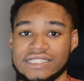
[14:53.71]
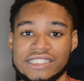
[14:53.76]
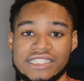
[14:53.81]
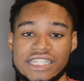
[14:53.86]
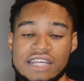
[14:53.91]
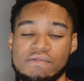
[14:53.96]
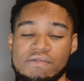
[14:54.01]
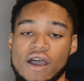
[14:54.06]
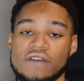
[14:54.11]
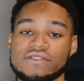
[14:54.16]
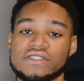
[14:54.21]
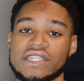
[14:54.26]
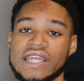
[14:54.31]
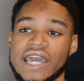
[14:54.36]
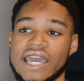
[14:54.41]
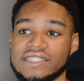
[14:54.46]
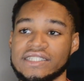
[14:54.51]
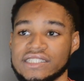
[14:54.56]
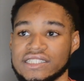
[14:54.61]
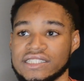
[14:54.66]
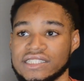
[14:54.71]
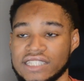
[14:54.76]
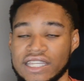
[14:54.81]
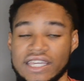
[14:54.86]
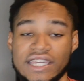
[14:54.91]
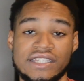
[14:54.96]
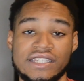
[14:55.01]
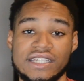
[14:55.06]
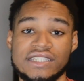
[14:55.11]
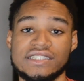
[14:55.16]
to dip off to the
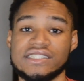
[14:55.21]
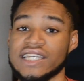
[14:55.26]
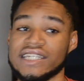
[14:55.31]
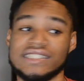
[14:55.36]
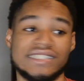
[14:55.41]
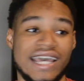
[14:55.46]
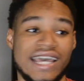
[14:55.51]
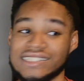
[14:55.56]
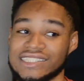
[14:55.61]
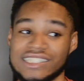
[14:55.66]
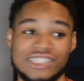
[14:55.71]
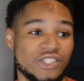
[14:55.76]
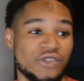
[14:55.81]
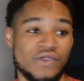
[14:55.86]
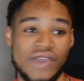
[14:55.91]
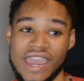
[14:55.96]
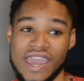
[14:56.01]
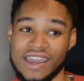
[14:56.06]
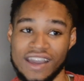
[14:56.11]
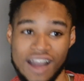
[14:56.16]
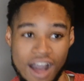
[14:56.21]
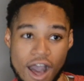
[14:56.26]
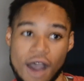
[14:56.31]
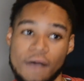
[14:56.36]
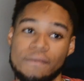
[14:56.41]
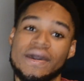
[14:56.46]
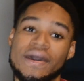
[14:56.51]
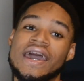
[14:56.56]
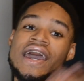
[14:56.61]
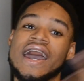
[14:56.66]
SEC and then say, Texas, you can't
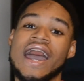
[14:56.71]
come.